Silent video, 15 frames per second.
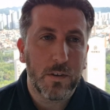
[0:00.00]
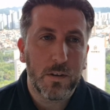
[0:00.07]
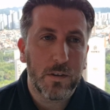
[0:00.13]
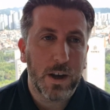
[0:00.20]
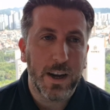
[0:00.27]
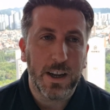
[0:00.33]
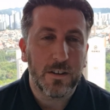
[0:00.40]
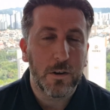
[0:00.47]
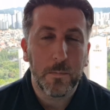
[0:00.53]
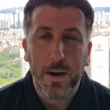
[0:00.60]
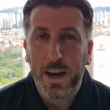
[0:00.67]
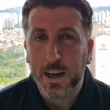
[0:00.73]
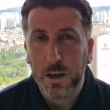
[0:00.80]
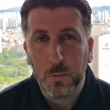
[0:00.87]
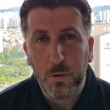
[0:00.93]
connects with
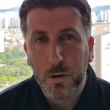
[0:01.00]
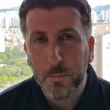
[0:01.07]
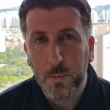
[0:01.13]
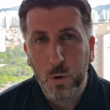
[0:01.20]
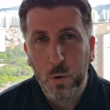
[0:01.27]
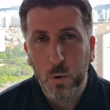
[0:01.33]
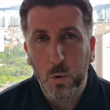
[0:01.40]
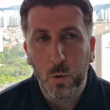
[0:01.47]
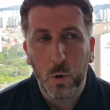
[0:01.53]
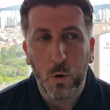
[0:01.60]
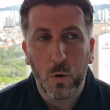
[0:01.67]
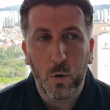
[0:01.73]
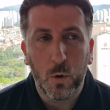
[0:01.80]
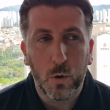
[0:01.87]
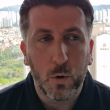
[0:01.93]
badly with the ball
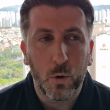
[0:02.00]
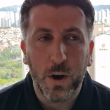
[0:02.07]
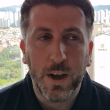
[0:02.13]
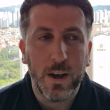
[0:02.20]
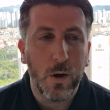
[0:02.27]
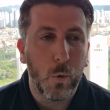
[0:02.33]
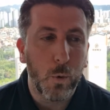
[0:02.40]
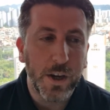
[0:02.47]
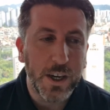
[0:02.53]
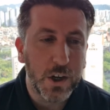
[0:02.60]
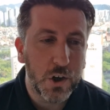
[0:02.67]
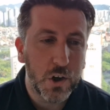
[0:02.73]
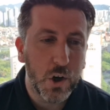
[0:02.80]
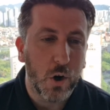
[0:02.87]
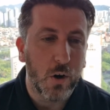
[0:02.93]
or, or hit a weak
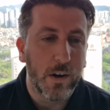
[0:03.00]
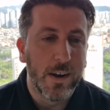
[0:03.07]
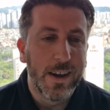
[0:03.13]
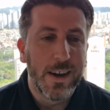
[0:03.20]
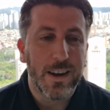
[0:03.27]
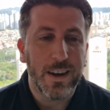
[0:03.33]
shot.